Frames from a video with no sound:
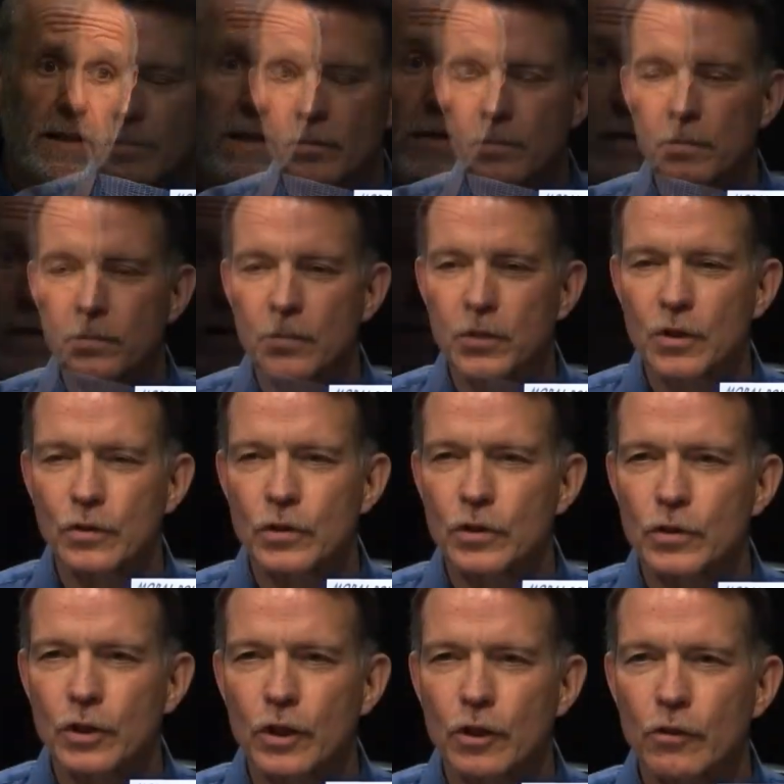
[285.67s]
And Social
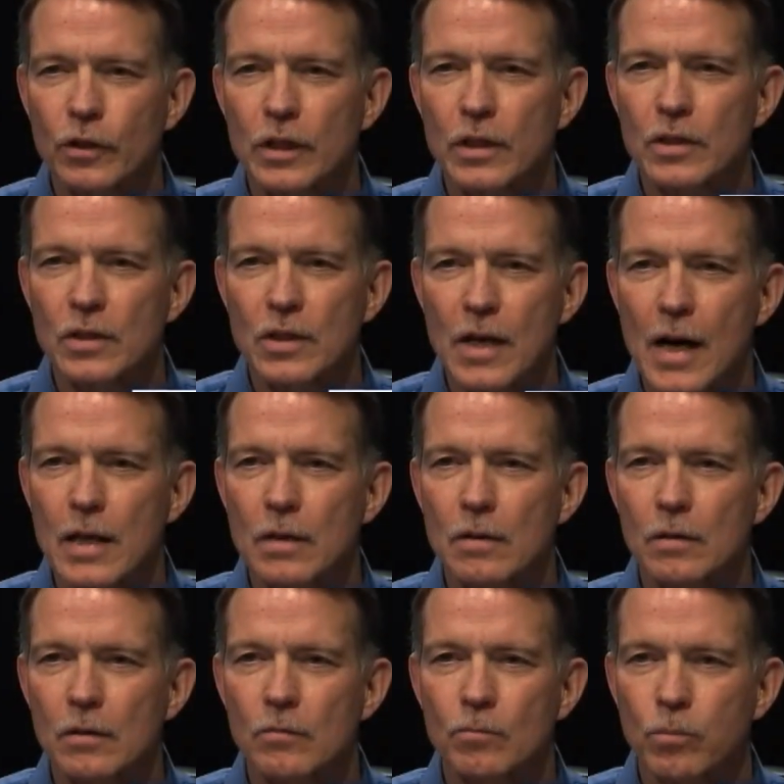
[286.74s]
Security is not
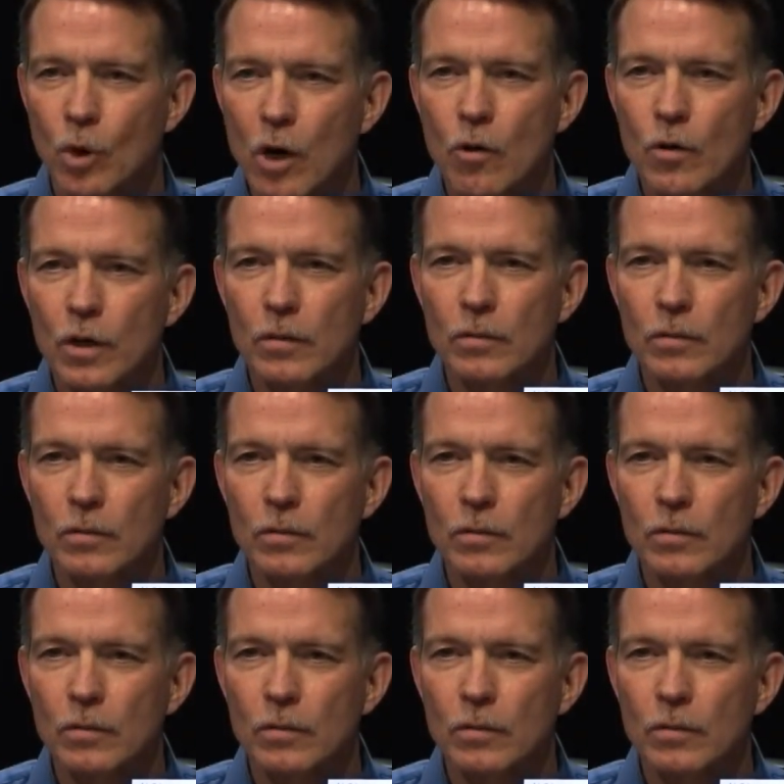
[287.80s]
broke.